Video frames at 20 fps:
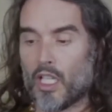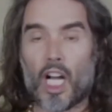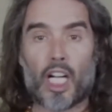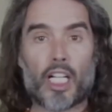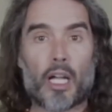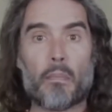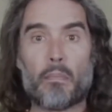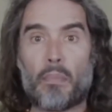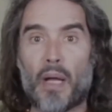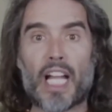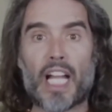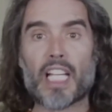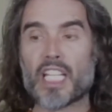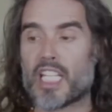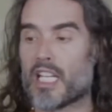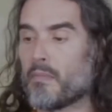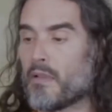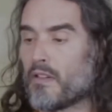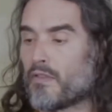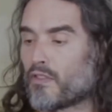a
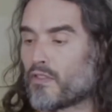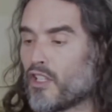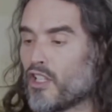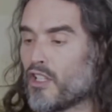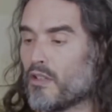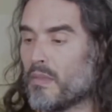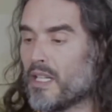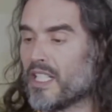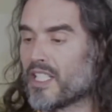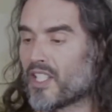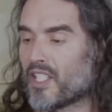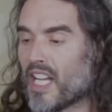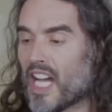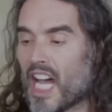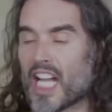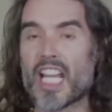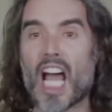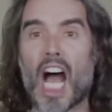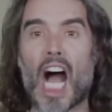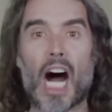compendium of rumours
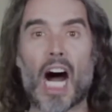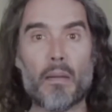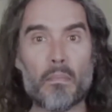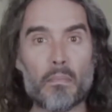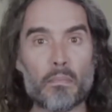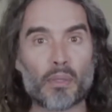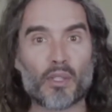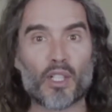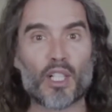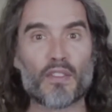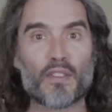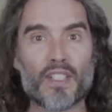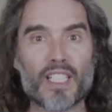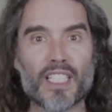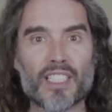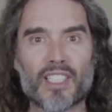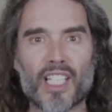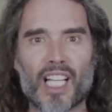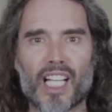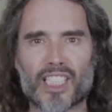and unproven
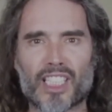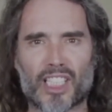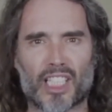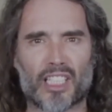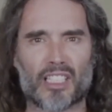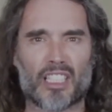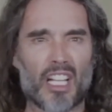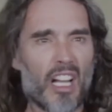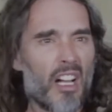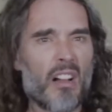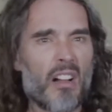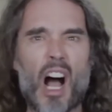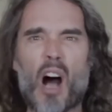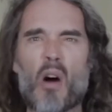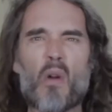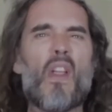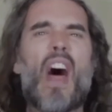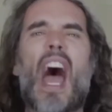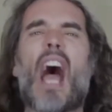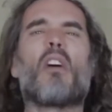assertions. Well,
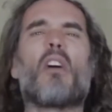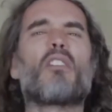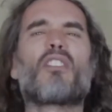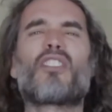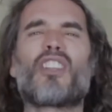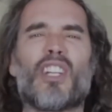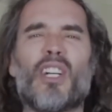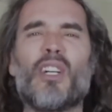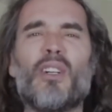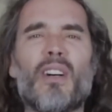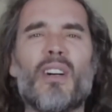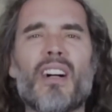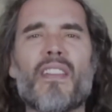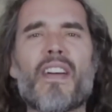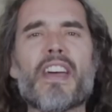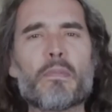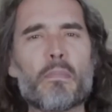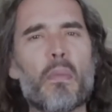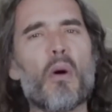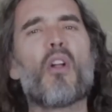that'll do.
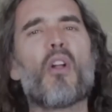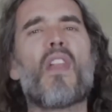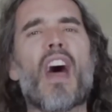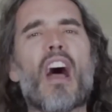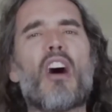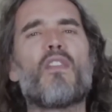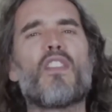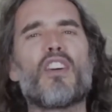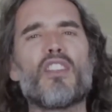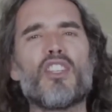Let's put that on the